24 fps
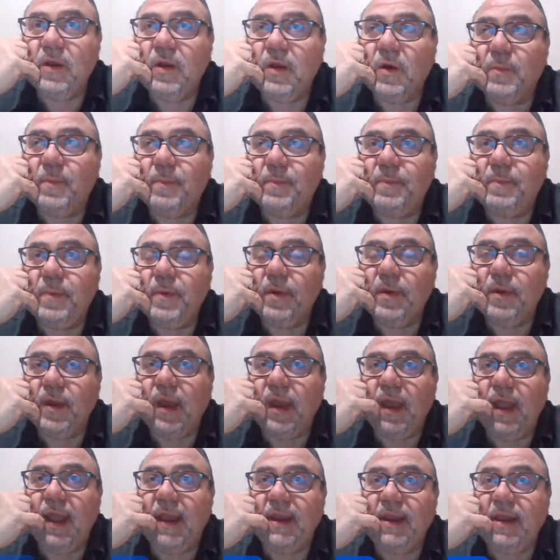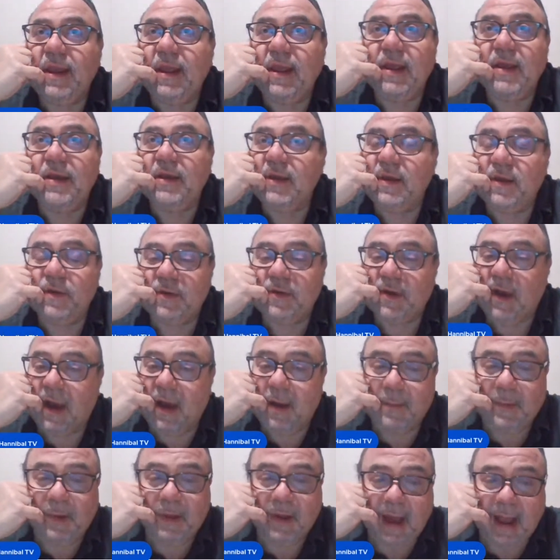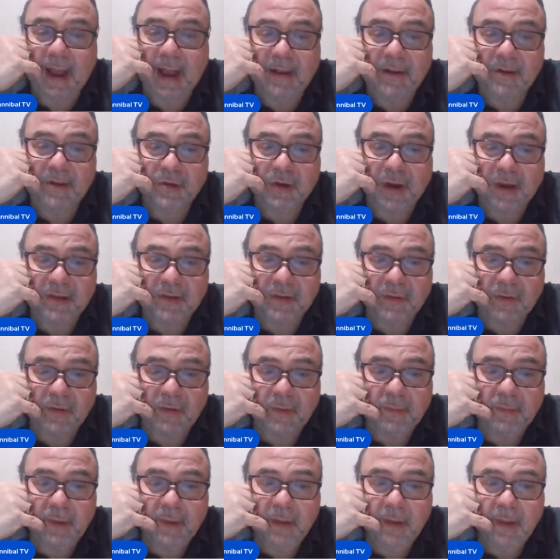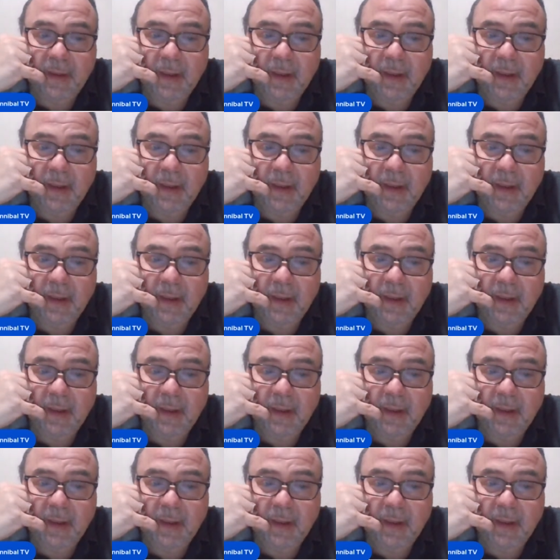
know, and he was a humble guy in the dressing room.